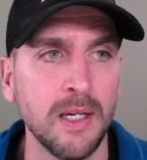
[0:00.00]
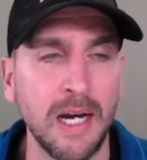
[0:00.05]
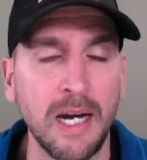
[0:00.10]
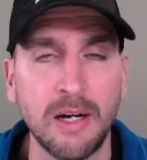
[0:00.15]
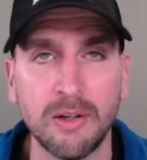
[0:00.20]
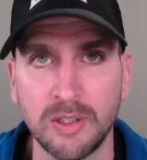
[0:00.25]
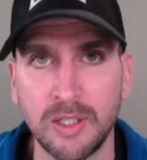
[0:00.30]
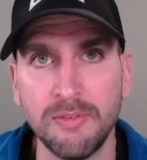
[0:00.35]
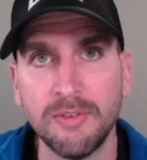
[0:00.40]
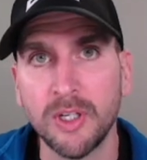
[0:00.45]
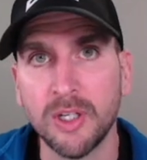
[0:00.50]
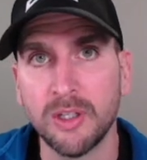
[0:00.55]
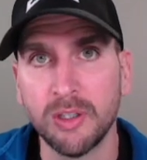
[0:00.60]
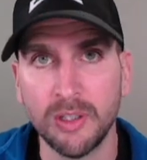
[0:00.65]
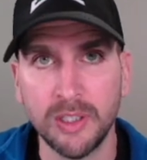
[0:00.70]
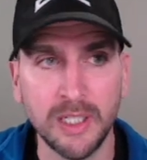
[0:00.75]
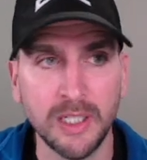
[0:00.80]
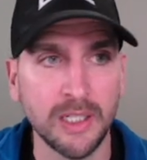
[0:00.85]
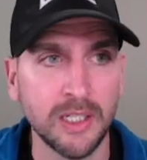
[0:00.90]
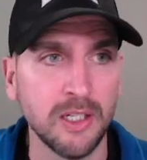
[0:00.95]
I'll give you a
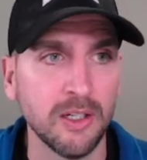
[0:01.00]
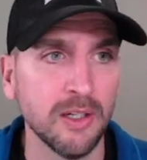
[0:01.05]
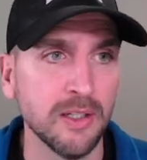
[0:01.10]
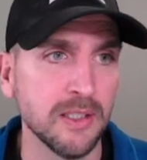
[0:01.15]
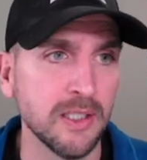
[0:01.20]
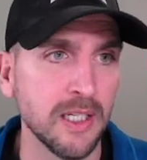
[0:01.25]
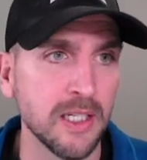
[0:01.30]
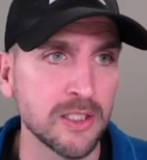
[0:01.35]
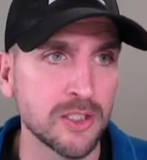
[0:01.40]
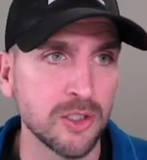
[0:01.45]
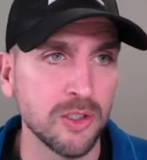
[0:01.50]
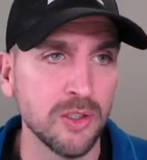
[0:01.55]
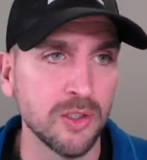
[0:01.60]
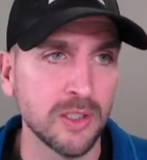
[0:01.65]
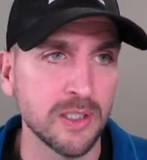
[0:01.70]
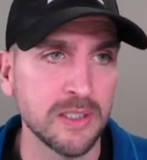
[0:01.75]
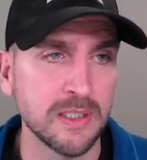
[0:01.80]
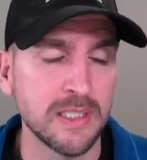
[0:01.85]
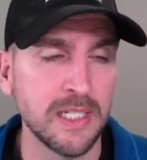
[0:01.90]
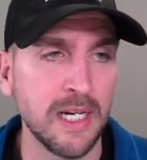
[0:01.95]
link here at the end so you
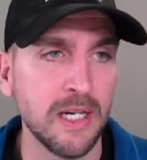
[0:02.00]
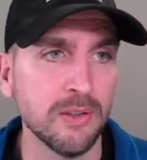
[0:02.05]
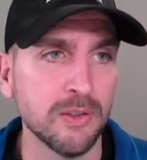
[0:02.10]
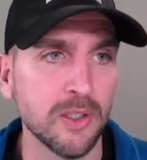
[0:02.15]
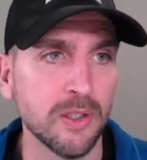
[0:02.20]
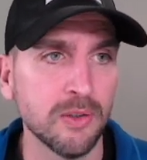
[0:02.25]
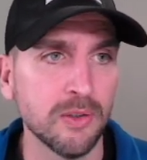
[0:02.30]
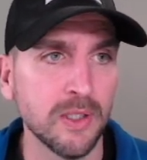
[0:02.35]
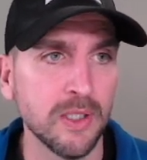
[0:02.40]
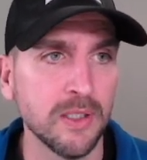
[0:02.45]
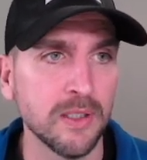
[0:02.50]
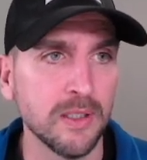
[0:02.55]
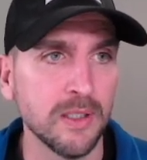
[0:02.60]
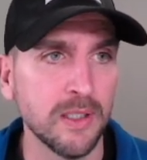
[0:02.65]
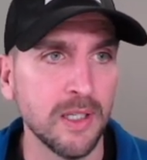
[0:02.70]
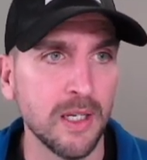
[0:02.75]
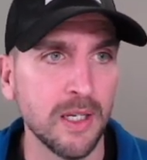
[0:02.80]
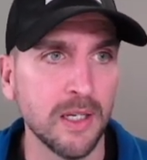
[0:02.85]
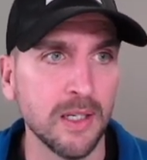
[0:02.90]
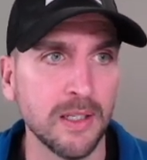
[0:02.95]
can download it
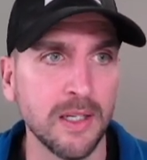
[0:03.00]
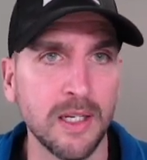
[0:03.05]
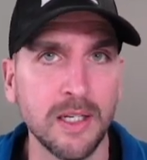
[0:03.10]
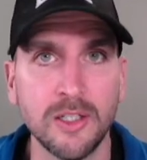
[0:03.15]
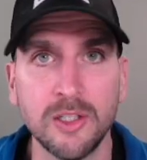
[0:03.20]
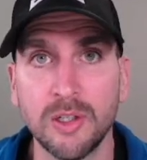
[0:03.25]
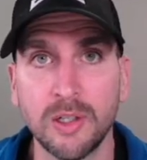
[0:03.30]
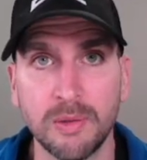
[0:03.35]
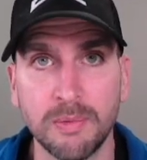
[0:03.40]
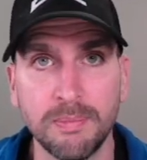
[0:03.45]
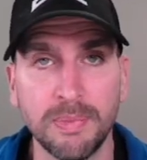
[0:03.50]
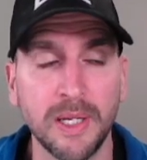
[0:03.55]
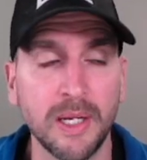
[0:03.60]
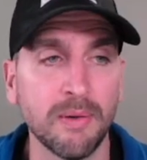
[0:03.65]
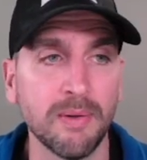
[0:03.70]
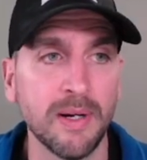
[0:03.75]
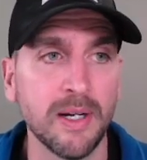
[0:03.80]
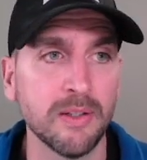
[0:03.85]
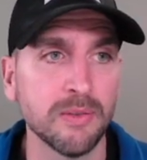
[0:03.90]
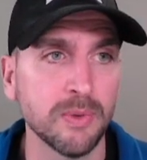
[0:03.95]
and, and you can play
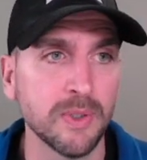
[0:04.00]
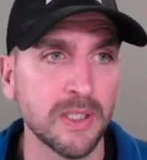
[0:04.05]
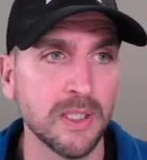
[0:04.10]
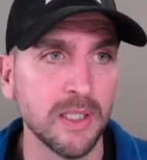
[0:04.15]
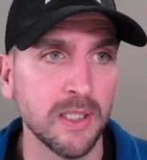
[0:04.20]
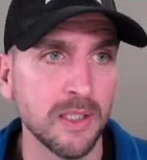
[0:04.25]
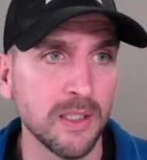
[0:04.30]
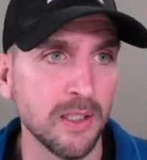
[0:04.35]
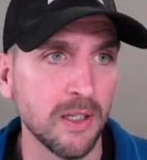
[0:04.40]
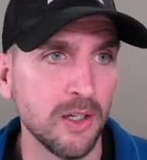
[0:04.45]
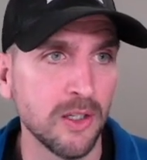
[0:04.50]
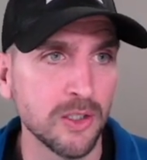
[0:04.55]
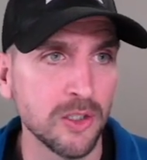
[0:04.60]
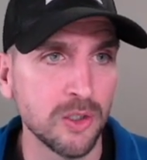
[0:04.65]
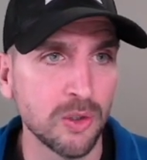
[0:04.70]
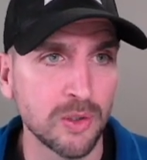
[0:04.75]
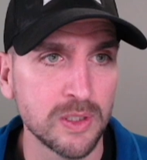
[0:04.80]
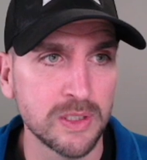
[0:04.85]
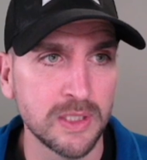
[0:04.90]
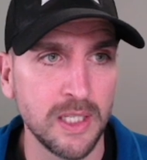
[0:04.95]
around with it on
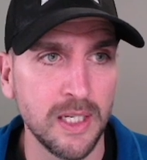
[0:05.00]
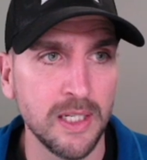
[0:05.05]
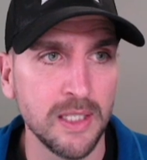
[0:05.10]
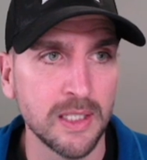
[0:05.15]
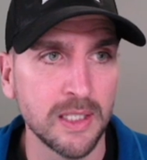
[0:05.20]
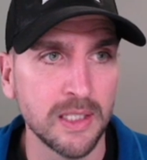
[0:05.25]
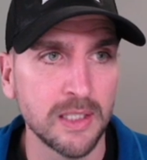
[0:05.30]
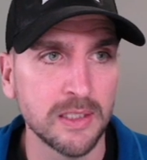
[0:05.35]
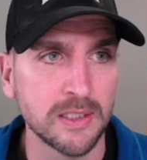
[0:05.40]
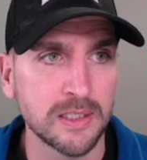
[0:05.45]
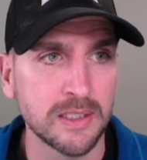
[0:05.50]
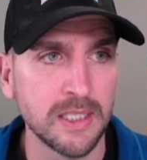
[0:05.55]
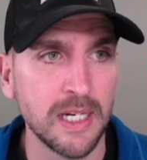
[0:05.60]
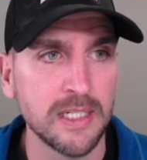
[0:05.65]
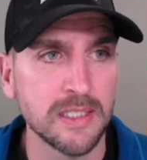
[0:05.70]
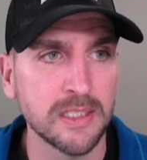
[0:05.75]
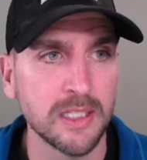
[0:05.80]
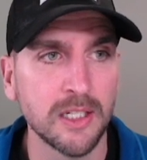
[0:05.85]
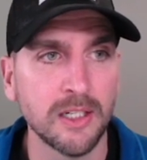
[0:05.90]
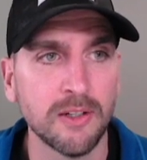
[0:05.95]
your side and get
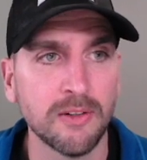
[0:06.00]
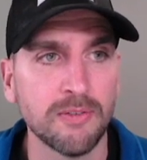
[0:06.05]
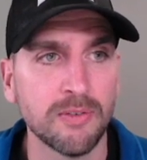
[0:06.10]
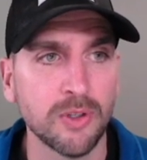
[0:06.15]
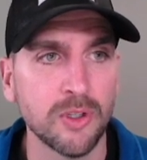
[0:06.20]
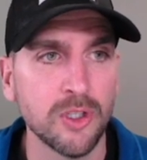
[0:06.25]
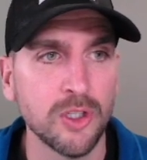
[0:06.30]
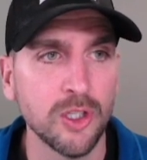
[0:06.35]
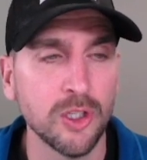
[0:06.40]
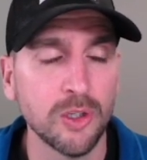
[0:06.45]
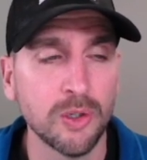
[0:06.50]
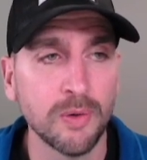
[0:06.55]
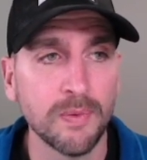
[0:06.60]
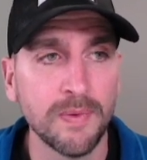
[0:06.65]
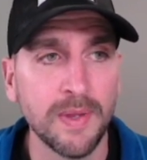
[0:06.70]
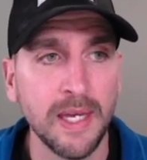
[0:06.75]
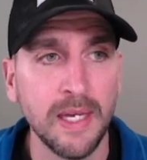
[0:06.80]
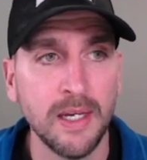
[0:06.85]
sizing for you.